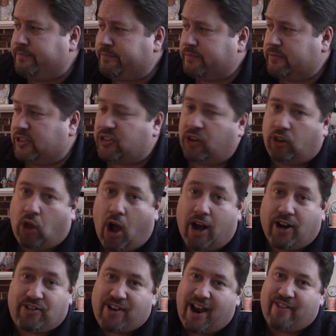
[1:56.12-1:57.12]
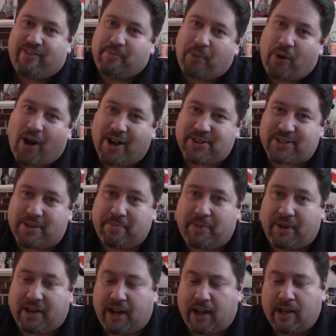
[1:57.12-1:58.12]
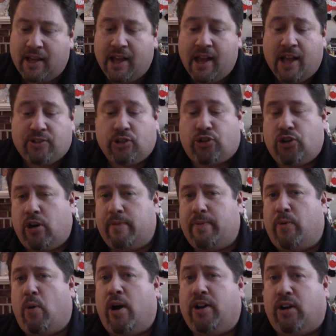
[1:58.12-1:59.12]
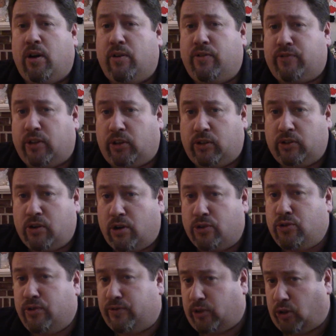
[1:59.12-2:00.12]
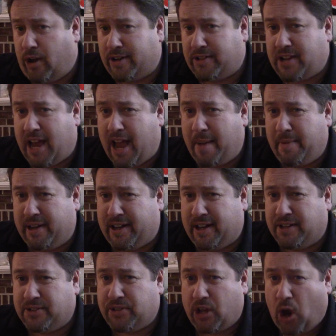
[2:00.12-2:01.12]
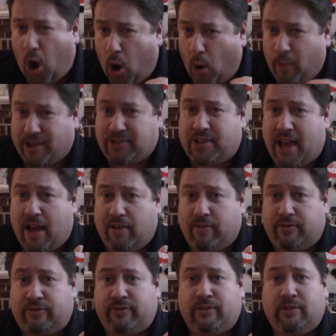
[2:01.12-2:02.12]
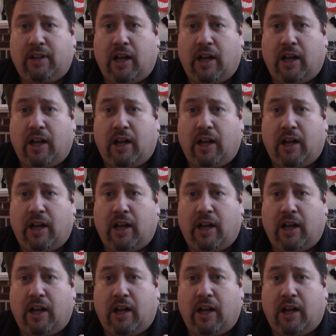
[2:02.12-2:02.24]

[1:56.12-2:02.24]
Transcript: It's a long drive from Boston, but it's a show I've been wanting to go to for a long time because they always have